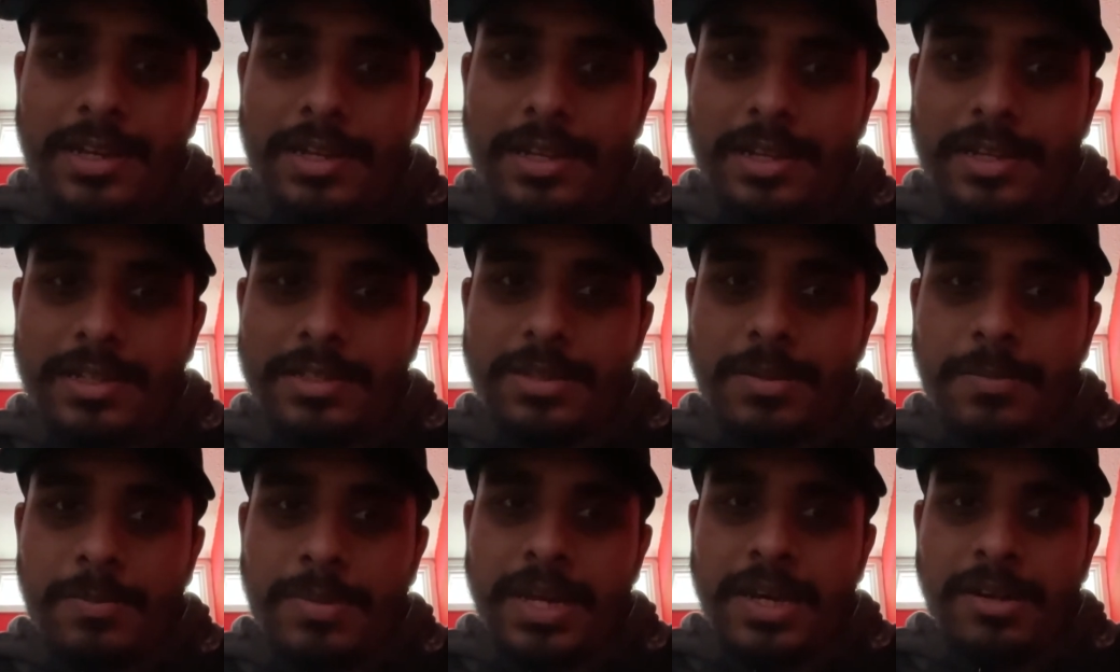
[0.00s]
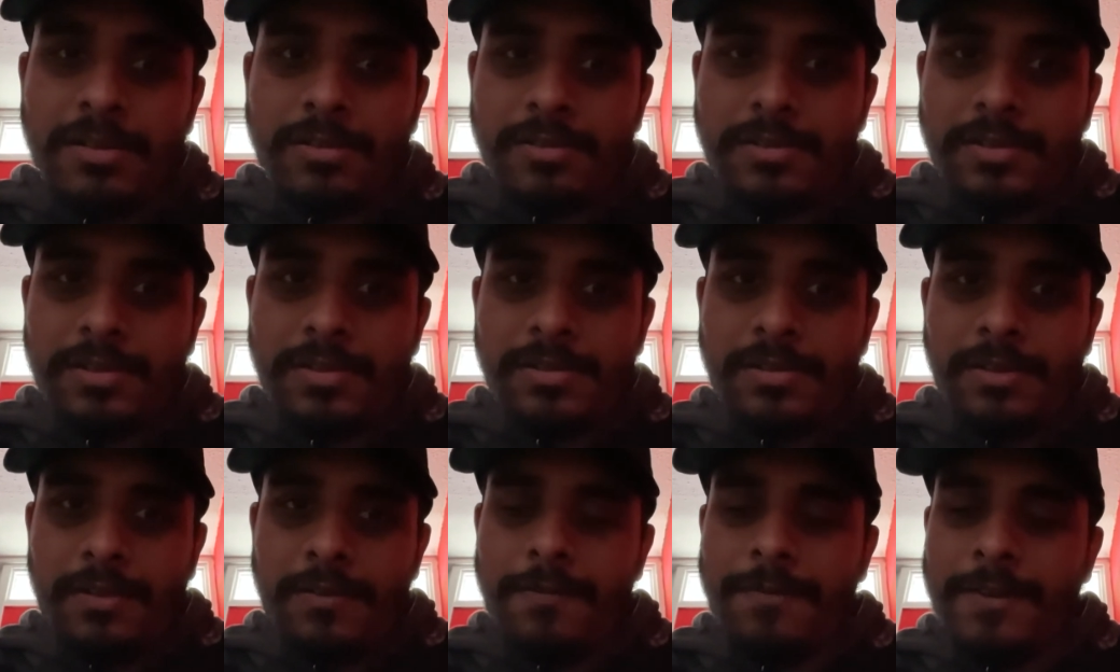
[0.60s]
It's about
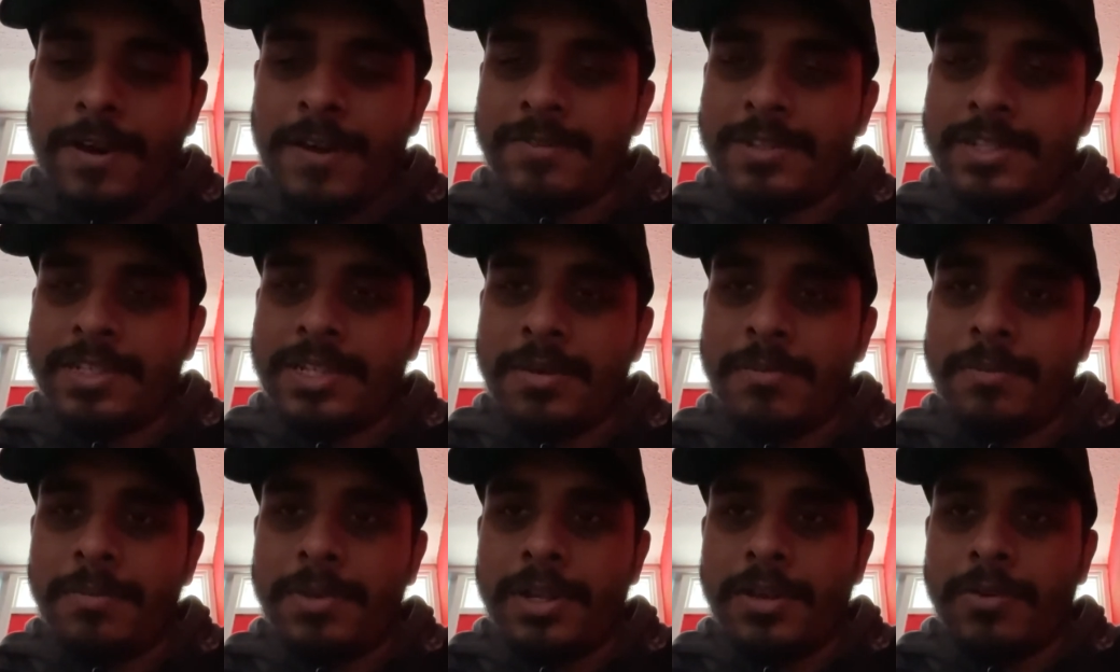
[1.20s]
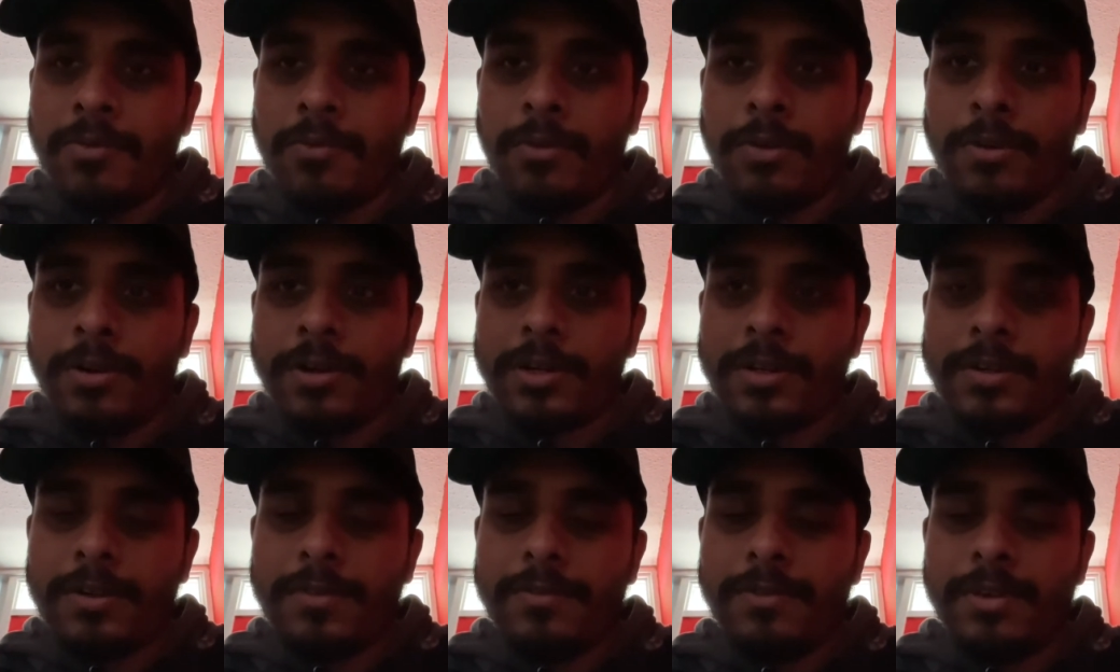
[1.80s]
five to ten minute
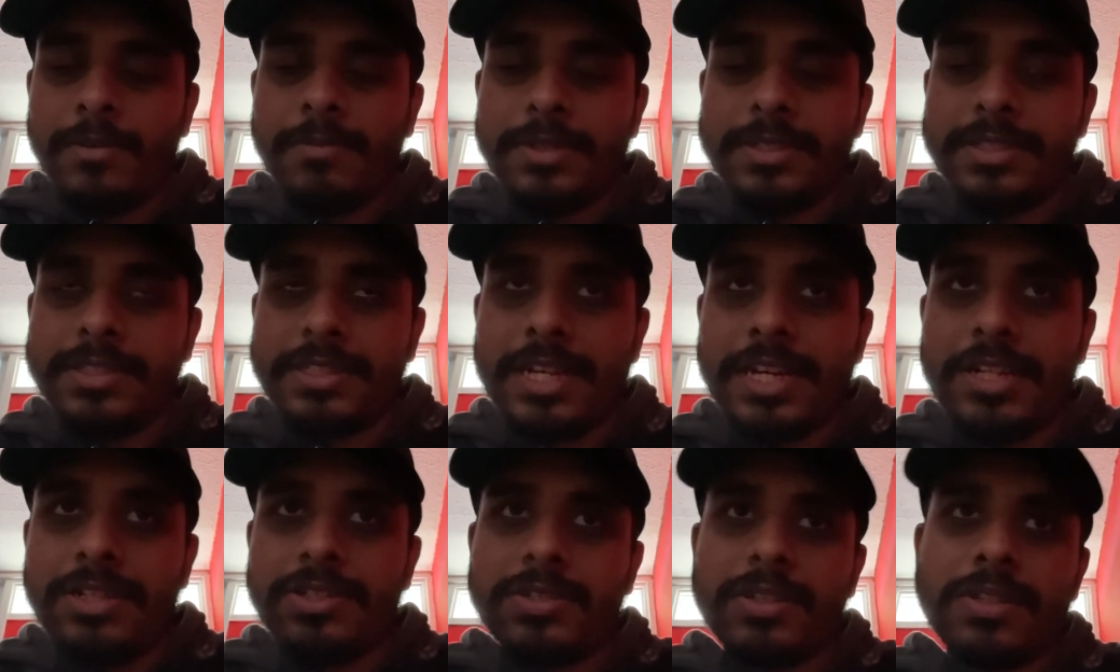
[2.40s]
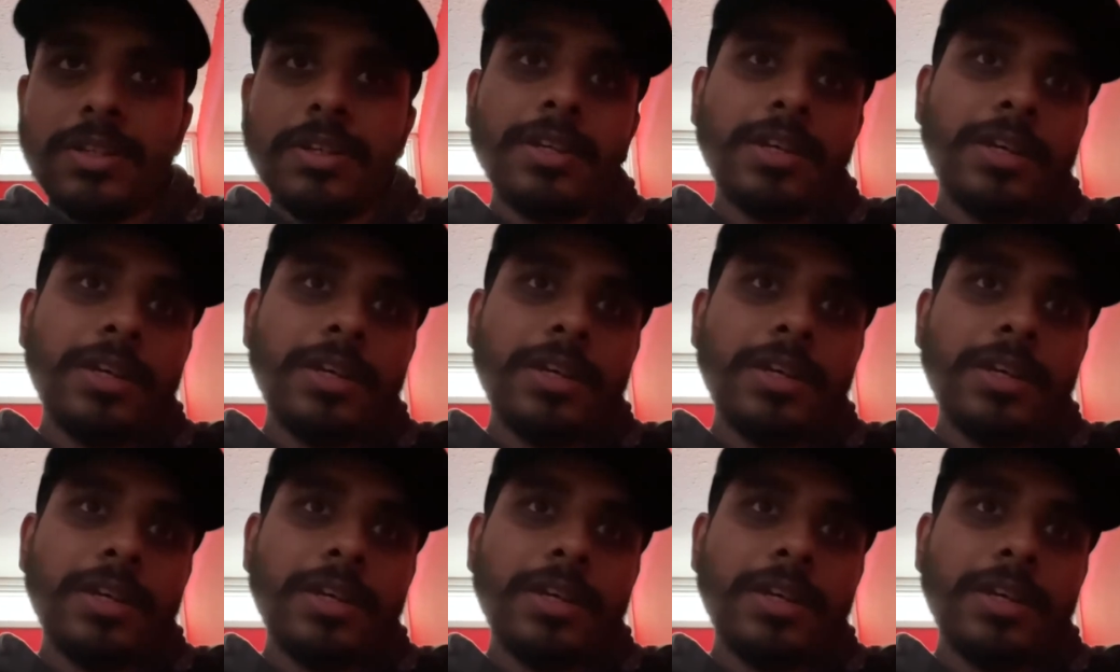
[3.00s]
walk from the station